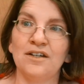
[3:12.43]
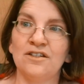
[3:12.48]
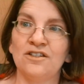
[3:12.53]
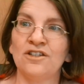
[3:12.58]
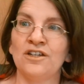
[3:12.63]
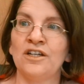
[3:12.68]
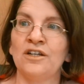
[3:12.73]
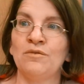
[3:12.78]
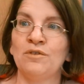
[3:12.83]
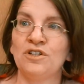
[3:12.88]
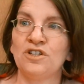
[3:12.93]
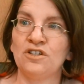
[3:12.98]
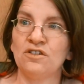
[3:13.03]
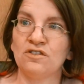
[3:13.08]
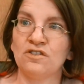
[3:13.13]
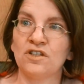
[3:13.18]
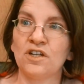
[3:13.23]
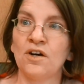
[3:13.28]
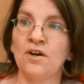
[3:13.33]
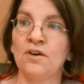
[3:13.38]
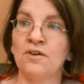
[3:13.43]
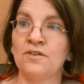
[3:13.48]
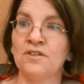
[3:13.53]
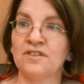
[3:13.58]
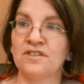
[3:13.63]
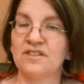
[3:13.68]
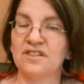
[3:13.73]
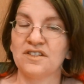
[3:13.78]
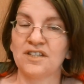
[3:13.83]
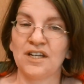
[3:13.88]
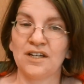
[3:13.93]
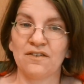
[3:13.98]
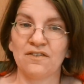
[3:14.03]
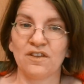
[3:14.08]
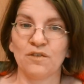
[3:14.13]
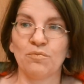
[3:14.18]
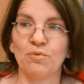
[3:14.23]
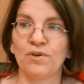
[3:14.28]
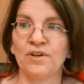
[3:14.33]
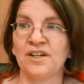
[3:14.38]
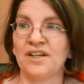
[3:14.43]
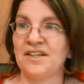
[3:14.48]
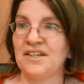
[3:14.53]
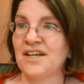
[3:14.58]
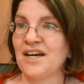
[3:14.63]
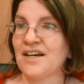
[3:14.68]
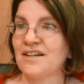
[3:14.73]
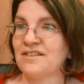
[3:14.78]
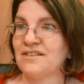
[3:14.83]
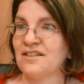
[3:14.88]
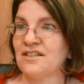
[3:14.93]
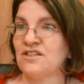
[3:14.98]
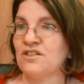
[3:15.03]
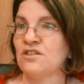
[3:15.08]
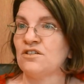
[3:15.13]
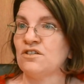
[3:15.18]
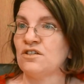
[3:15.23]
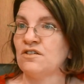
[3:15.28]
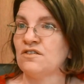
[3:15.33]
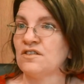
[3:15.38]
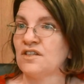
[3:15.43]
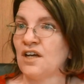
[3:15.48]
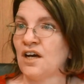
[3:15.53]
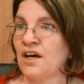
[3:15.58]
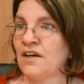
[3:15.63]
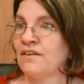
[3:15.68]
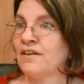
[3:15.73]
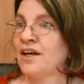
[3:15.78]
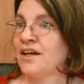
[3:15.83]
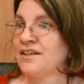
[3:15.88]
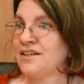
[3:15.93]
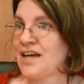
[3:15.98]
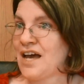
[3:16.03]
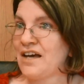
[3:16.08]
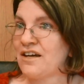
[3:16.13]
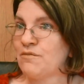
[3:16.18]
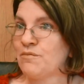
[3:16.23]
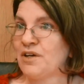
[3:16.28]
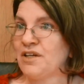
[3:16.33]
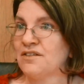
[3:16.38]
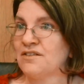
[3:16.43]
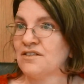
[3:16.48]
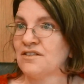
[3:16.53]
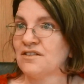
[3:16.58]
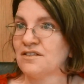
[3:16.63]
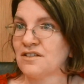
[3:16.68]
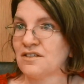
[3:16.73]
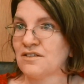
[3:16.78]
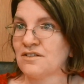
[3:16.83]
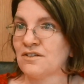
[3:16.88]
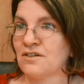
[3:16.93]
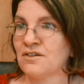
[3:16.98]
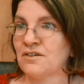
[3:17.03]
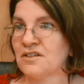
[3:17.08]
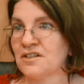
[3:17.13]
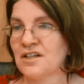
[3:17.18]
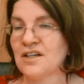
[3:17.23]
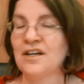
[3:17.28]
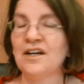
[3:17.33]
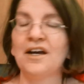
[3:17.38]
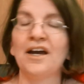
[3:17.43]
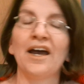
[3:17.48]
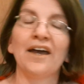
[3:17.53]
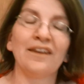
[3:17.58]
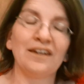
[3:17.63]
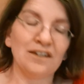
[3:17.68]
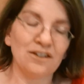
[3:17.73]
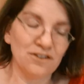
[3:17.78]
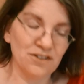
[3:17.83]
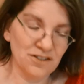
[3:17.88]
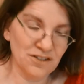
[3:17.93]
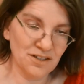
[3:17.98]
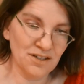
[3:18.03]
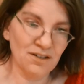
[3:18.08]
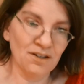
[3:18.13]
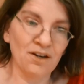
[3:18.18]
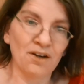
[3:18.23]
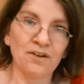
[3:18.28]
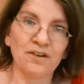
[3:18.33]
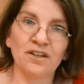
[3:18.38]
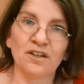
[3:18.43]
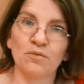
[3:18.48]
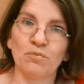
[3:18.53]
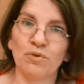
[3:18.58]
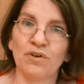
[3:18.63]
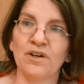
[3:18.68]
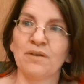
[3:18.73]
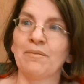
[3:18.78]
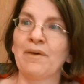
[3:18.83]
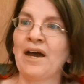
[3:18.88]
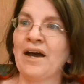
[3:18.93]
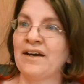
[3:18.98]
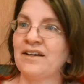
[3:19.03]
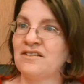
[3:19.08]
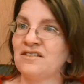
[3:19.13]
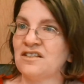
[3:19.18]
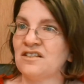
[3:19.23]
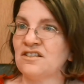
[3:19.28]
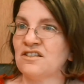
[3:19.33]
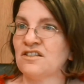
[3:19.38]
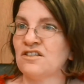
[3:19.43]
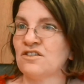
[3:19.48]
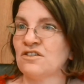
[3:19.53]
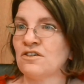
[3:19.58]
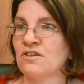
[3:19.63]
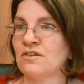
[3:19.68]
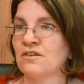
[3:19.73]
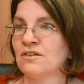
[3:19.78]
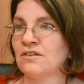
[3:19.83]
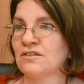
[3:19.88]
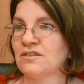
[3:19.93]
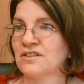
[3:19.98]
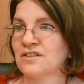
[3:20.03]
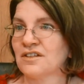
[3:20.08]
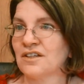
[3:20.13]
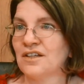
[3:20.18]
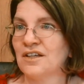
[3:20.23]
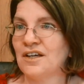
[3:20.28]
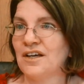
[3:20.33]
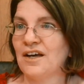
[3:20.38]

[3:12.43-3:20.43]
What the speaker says: So you would use those instead of the print indexes. You'd use the online databases to search, and then you'd still go to the print magazines and journals.